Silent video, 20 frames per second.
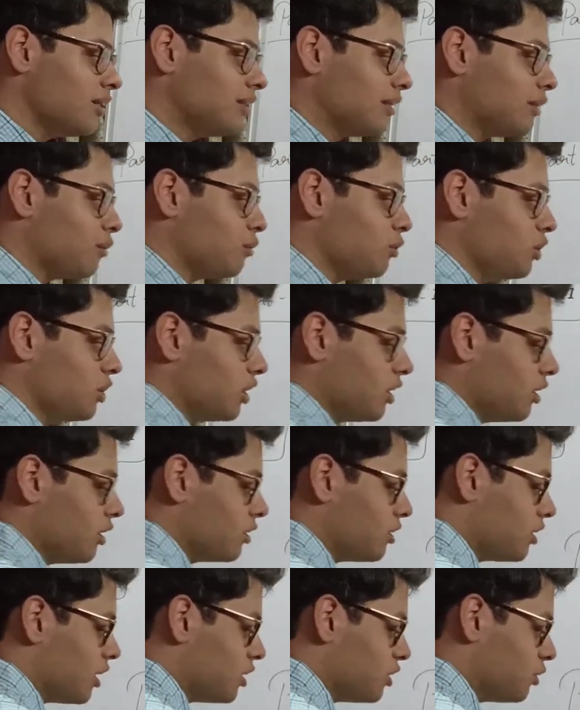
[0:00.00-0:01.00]
So "je"
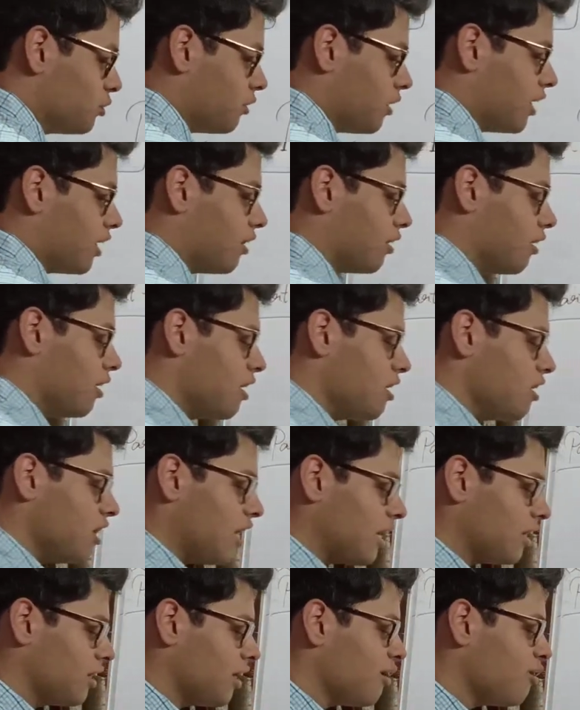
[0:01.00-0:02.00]
changed to "il."
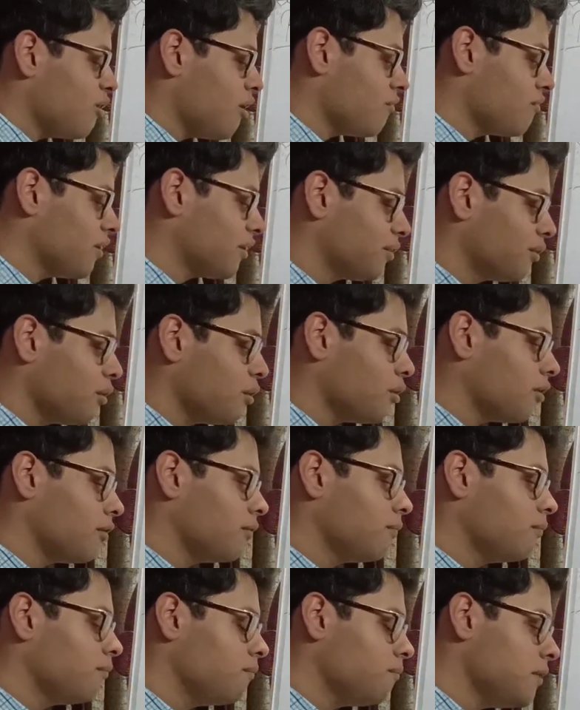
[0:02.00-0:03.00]
Like, think of it. No,
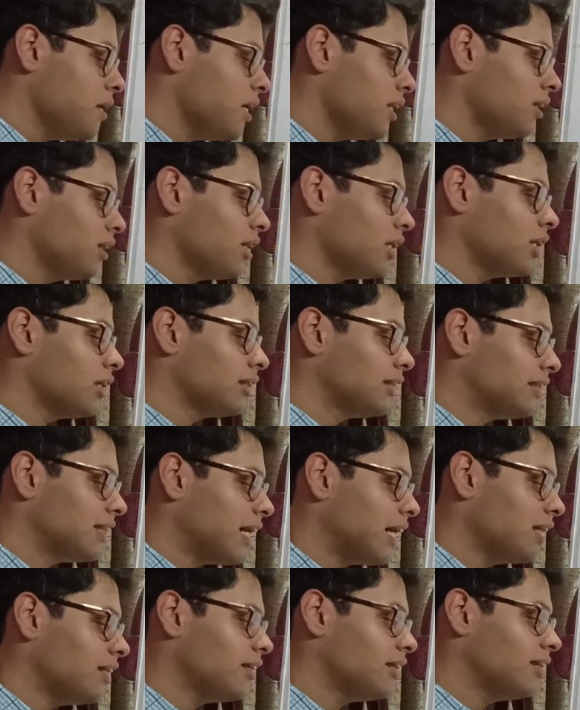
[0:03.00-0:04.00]
Peter
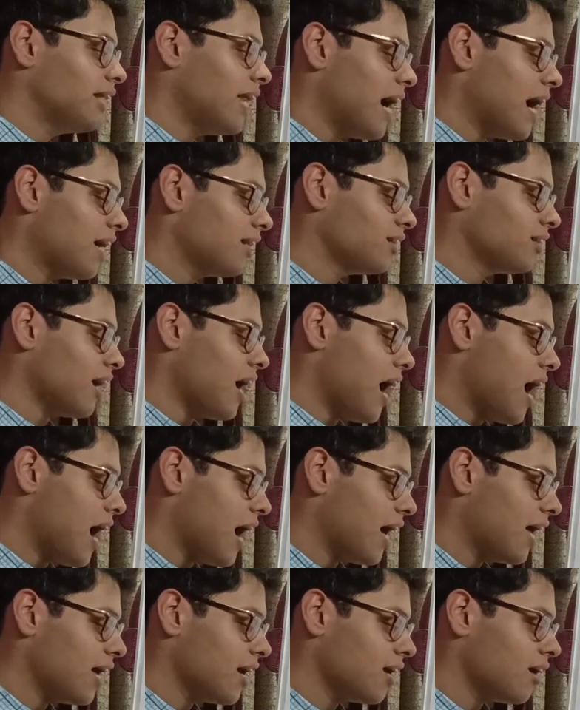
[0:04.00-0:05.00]
said that
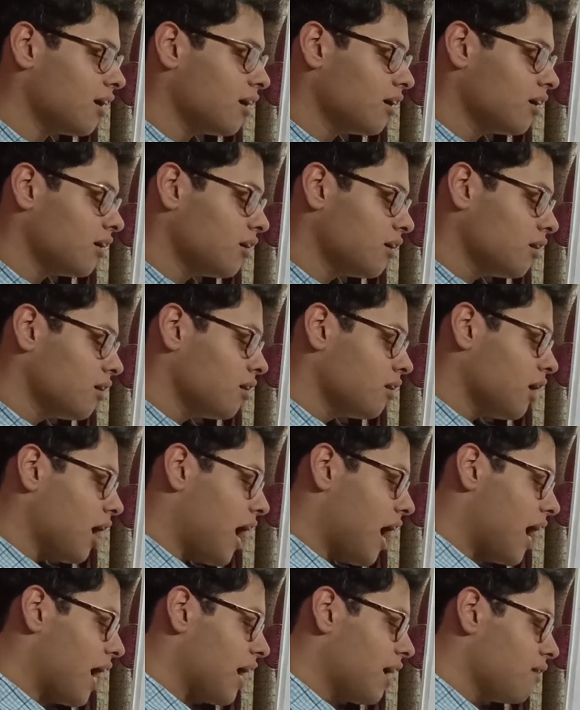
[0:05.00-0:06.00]

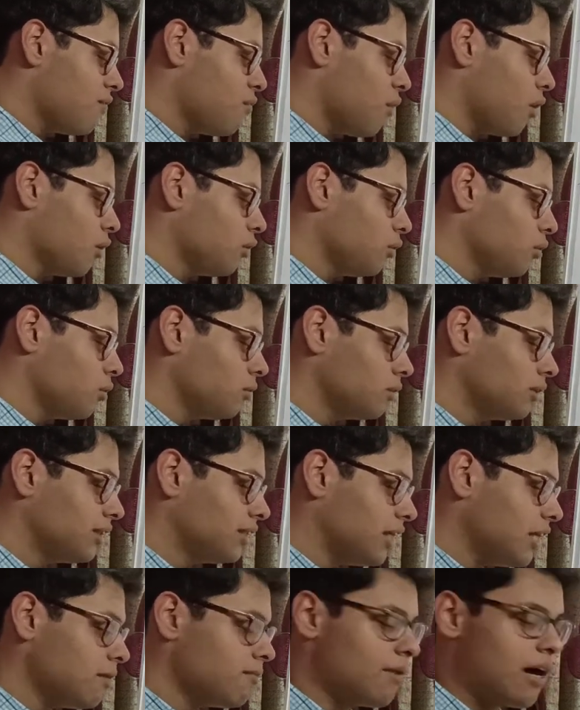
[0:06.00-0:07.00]
I want to
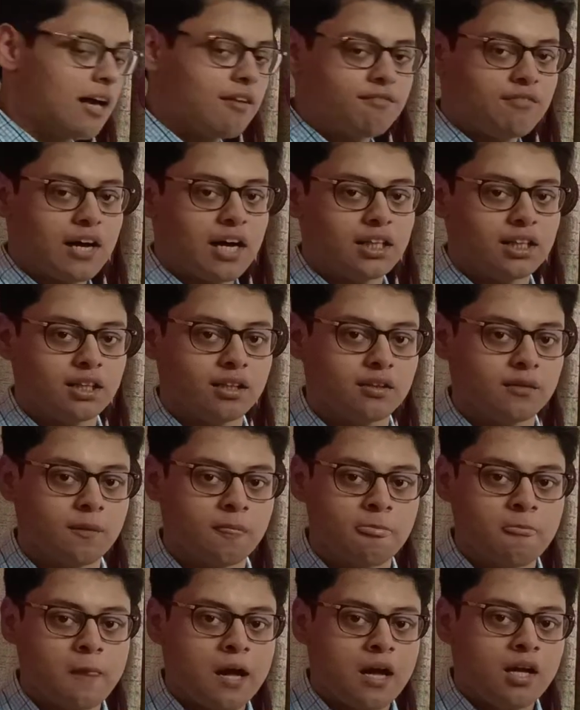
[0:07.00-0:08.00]
see my father.
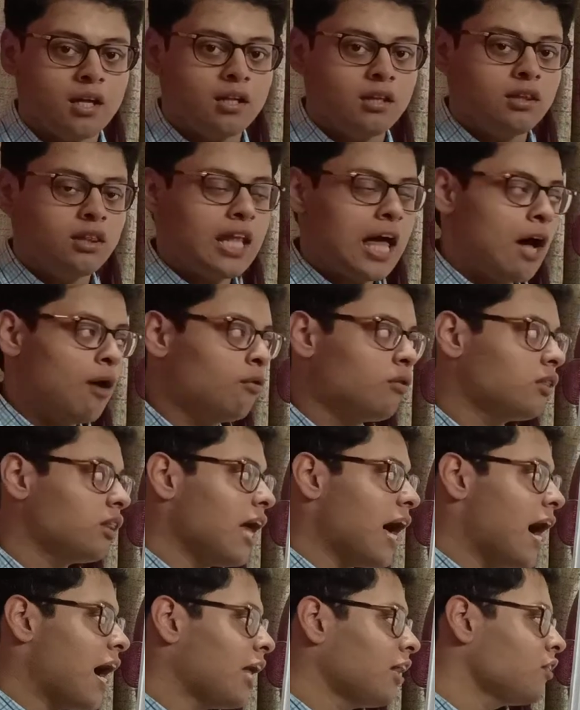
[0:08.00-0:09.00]
Now
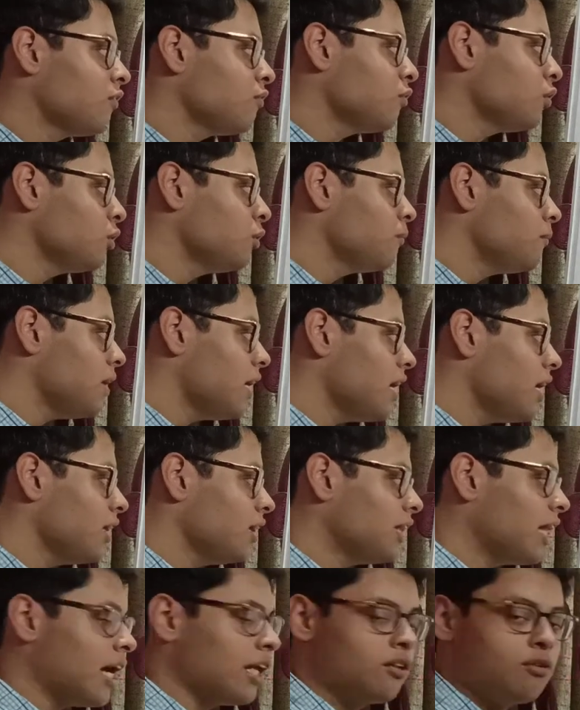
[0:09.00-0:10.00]
that would
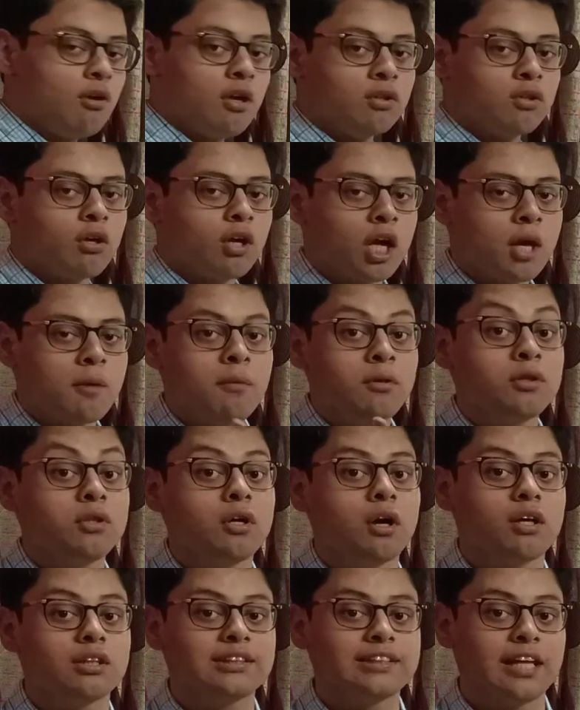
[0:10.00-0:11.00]
mean that you're talking about
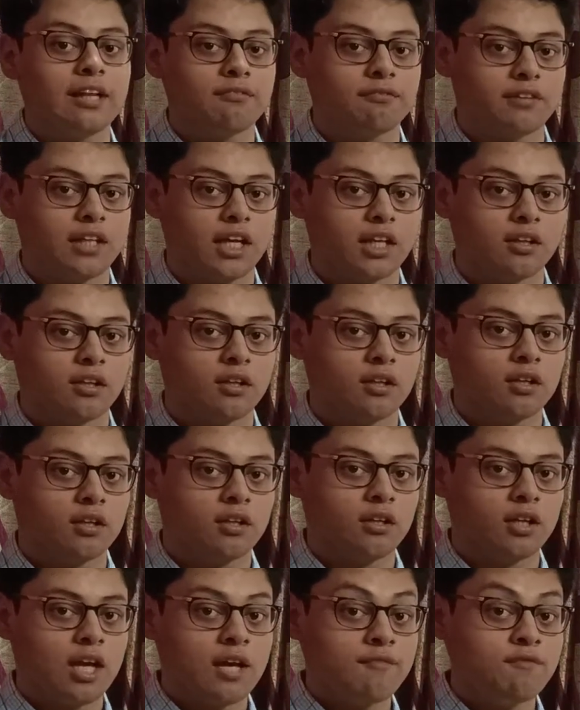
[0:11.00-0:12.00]
yourself then,
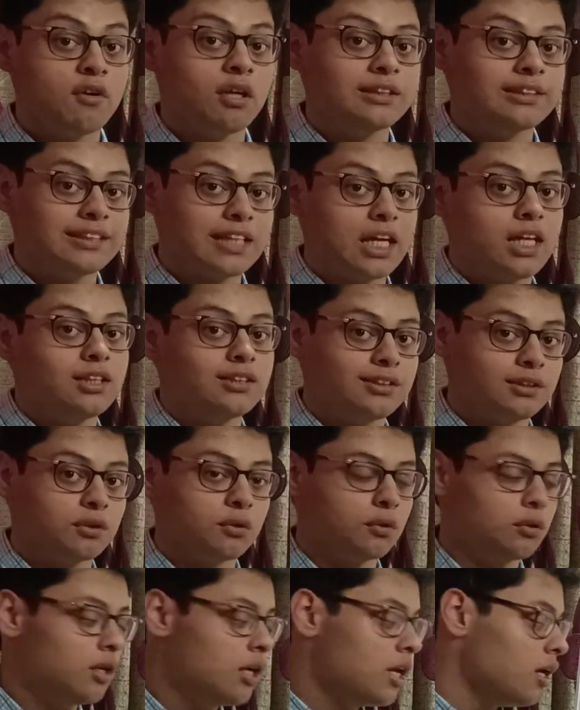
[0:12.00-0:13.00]
if you're saying
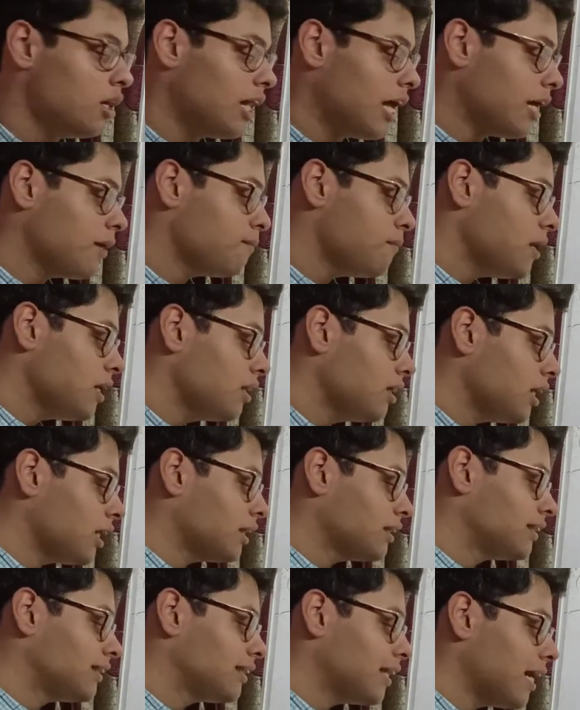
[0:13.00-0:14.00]
so. Like, Peter
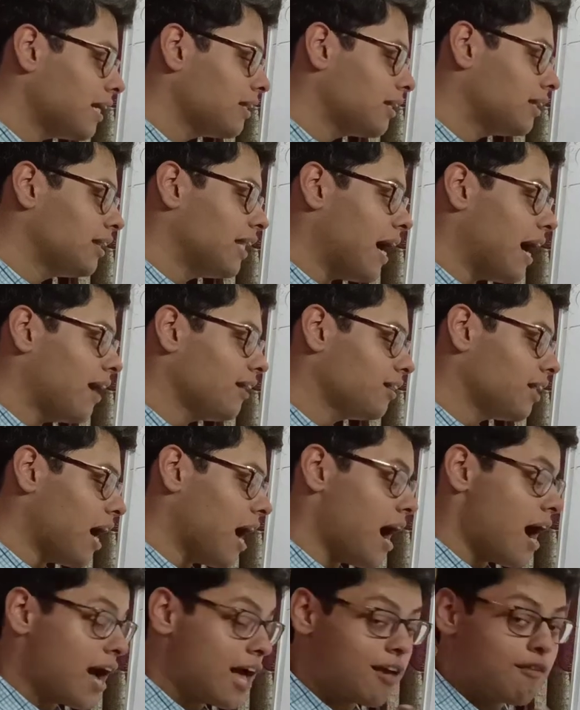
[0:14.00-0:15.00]
said that
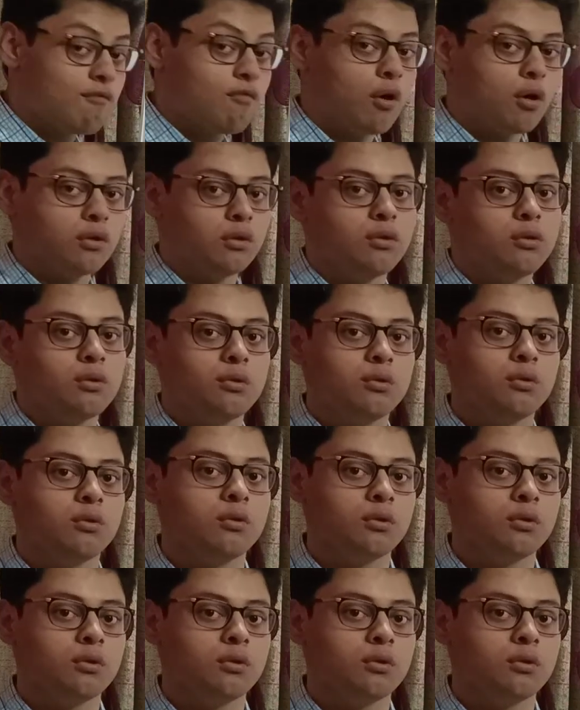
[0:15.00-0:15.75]
I want to.